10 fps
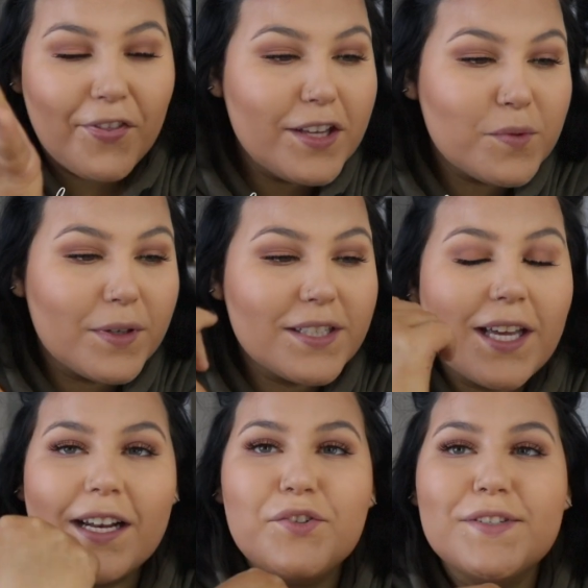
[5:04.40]
This one is
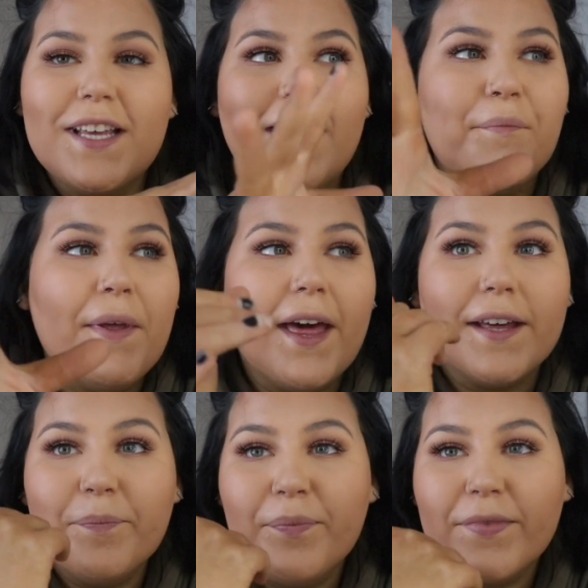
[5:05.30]
kind of just like,
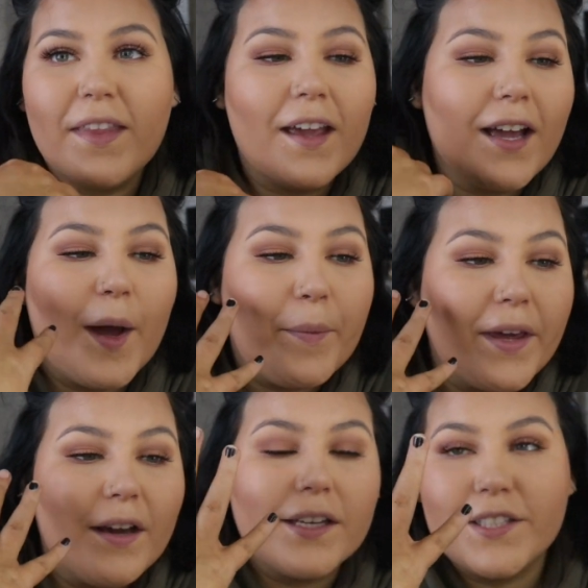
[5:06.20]
hey, like I'm
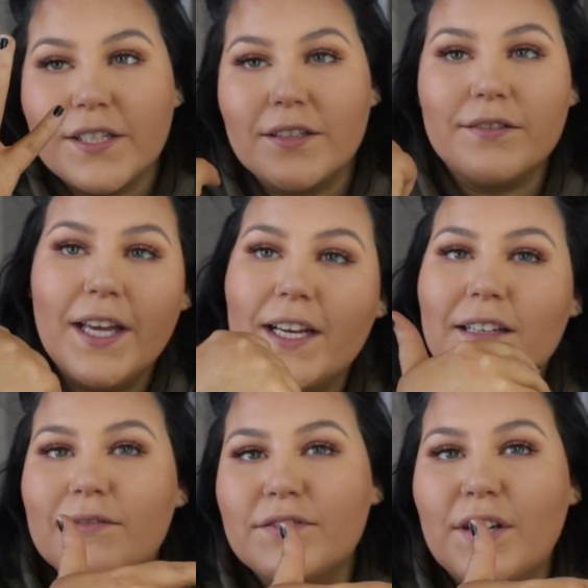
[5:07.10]
here too,
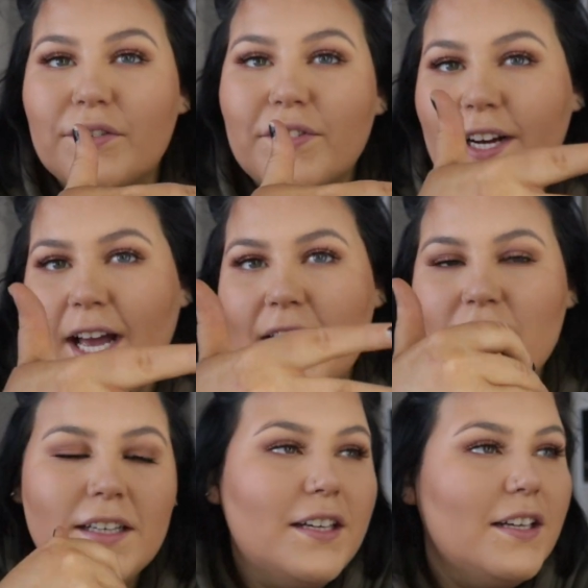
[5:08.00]
like don't forget.